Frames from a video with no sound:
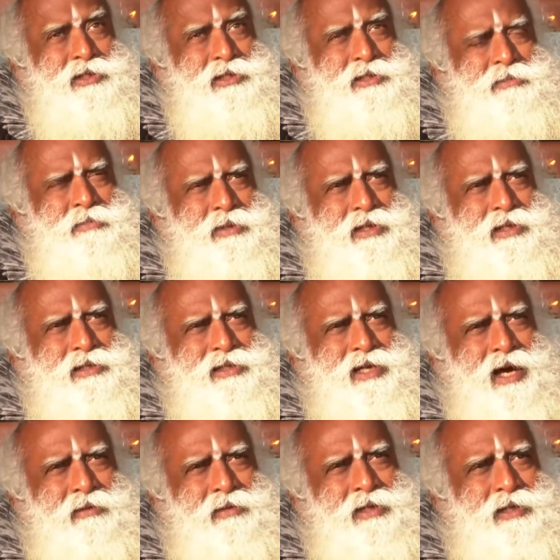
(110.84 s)
these birds,
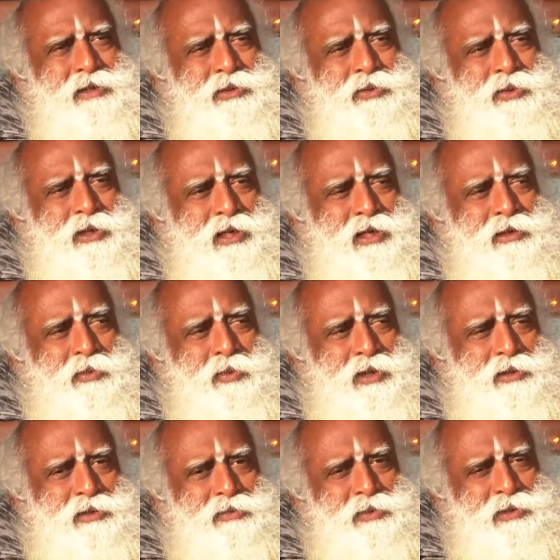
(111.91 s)
how are they doing it? What
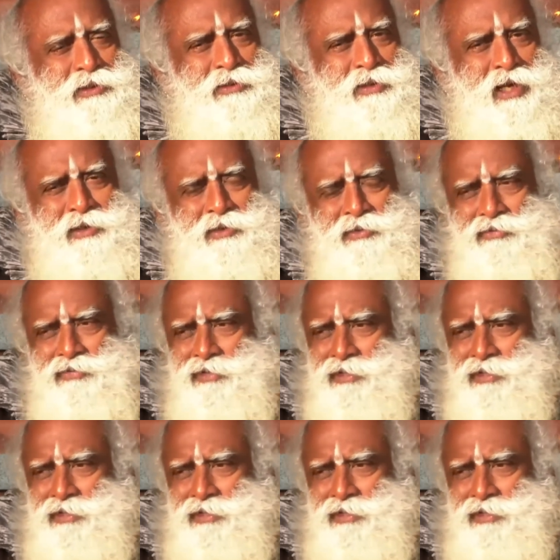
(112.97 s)
should I do for